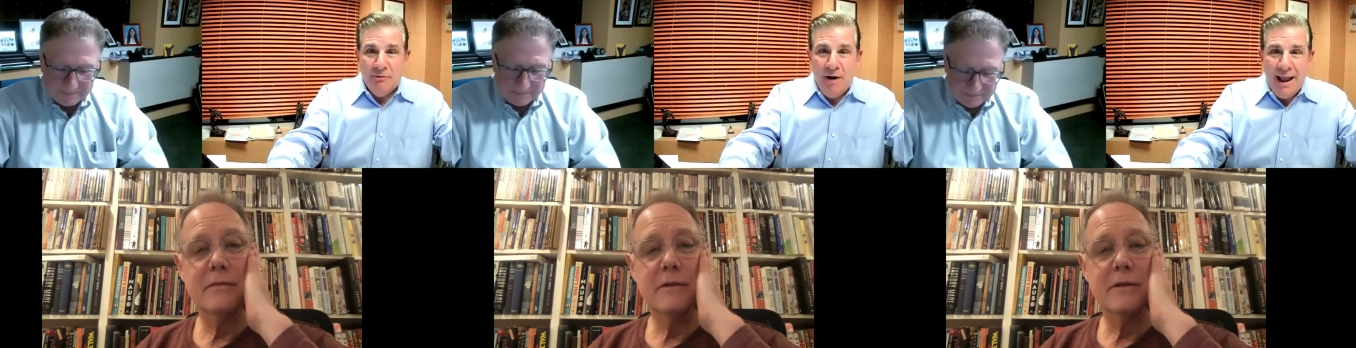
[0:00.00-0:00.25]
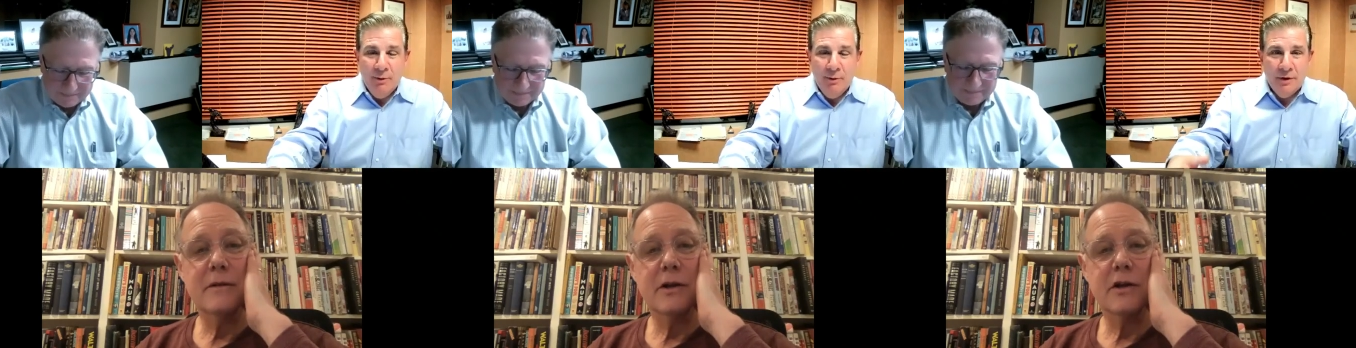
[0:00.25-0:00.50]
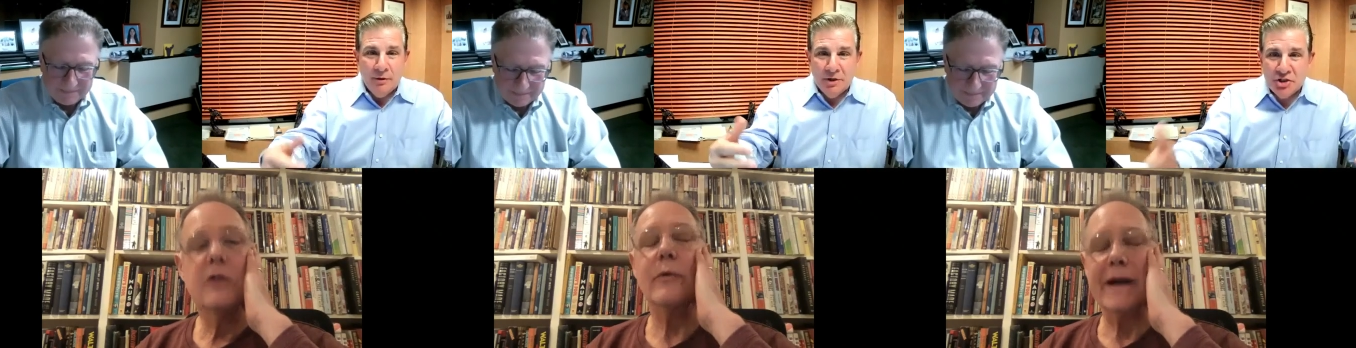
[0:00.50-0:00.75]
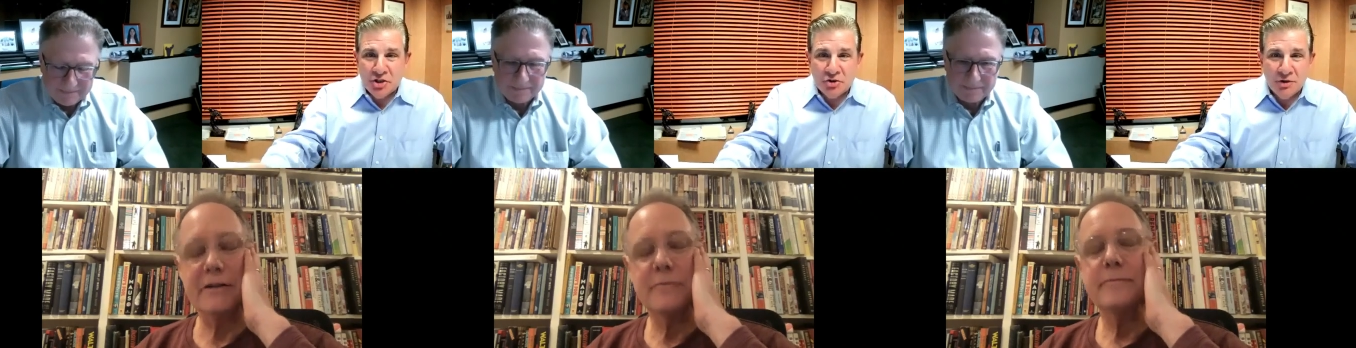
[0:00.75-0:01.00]
Speaker 1: right? Whether
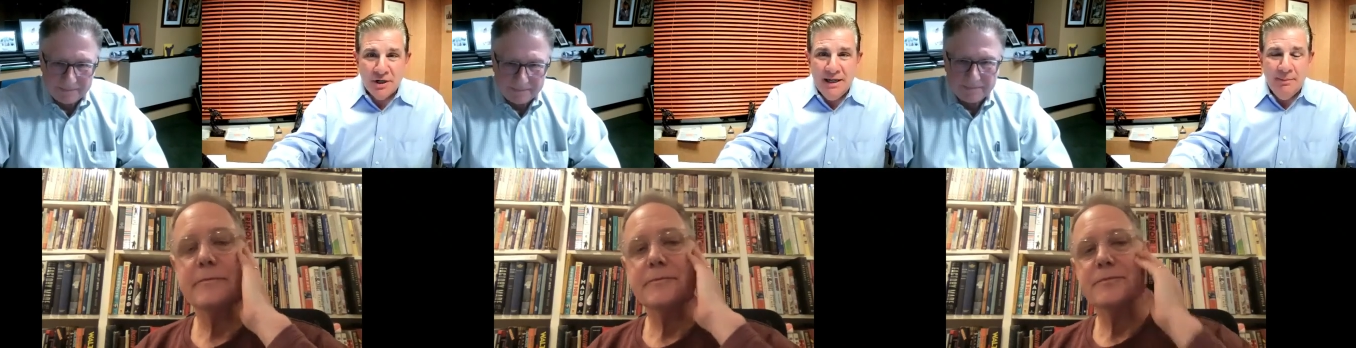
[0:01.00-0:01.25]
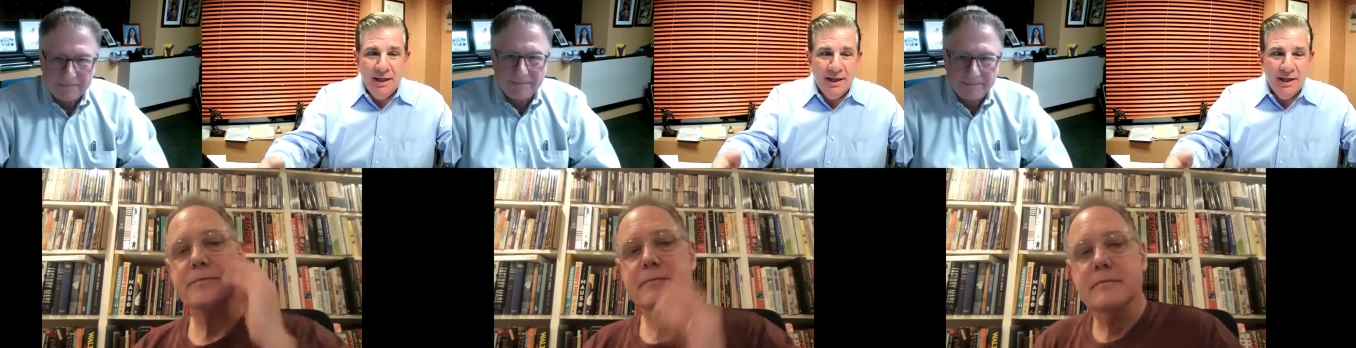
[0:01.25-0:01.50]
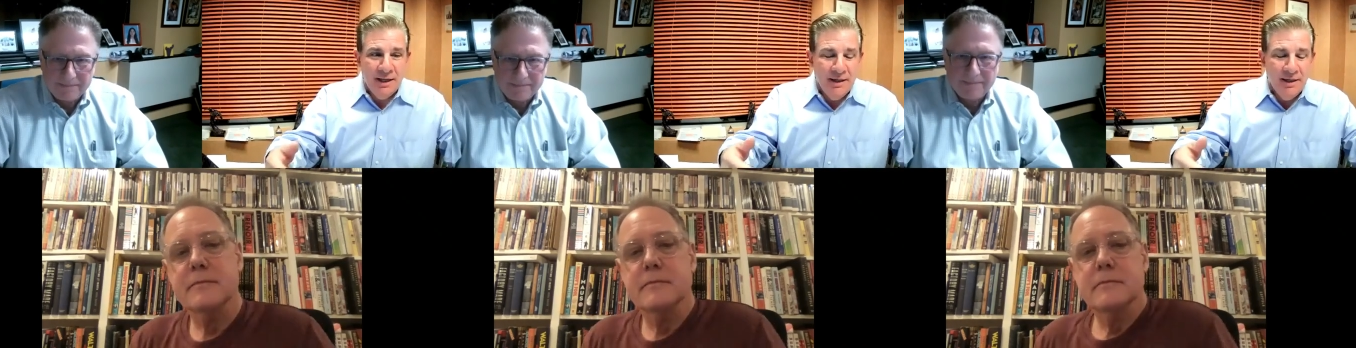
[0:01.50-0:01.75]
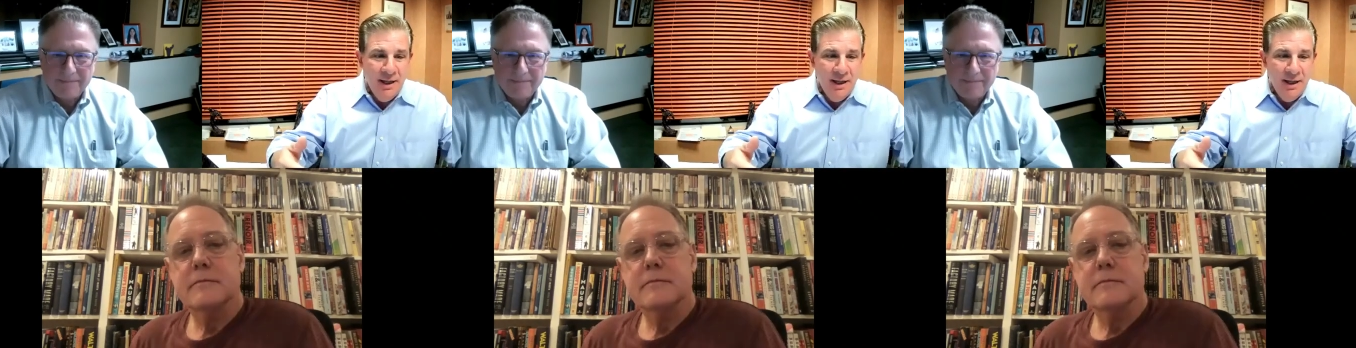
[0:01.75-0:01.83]
it's Correct. streaming and